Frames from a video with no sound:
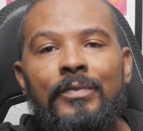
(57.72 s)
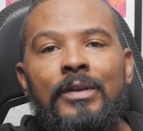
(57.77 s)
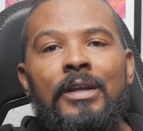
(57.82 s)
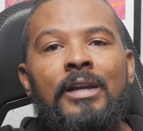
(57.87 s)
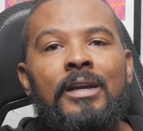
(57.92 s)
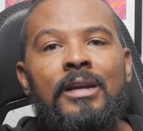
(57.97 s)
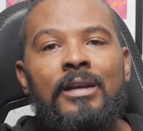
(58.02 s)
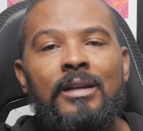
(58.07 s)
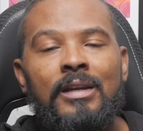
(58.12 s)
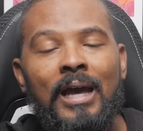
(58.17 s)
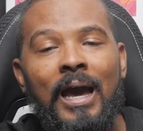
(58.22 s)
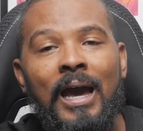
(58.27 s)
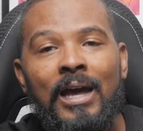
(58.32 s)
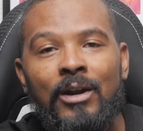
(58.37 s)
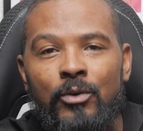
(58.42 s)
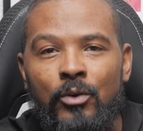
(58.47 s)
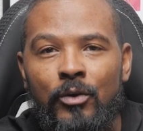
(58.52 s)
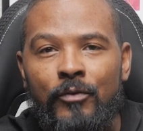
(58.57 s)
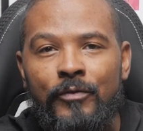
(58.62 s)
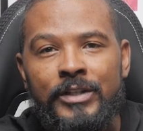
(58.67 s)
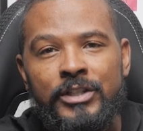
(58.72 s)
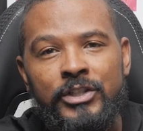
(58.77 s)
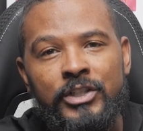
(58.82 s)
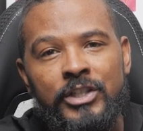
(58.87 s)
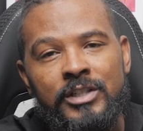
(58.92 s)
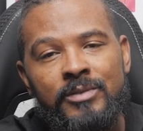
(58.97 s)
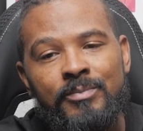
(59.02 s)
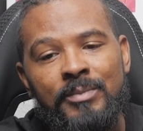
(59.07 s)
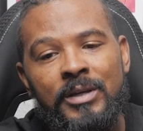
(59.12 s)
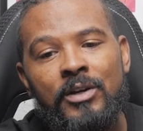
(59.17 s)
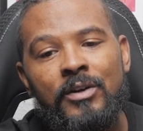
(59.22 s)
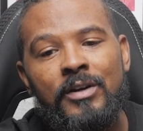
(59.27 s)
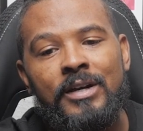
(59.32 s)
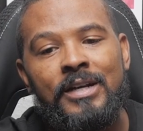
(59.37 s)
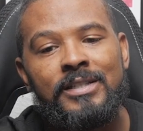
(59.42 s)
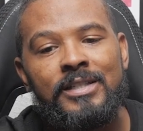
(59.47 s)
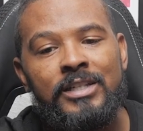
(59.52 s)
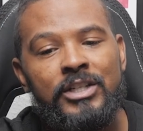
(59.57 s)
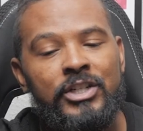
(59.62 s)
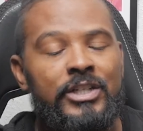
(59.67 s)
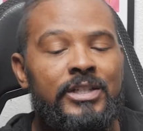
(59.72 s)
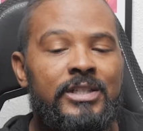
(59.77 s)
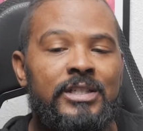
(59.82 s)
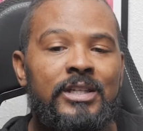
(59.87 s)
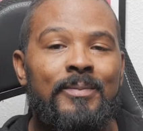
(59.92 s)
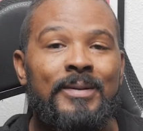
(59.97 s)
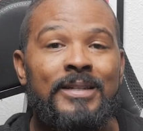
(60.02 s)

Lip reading: And I don't know if it's just me or has CGC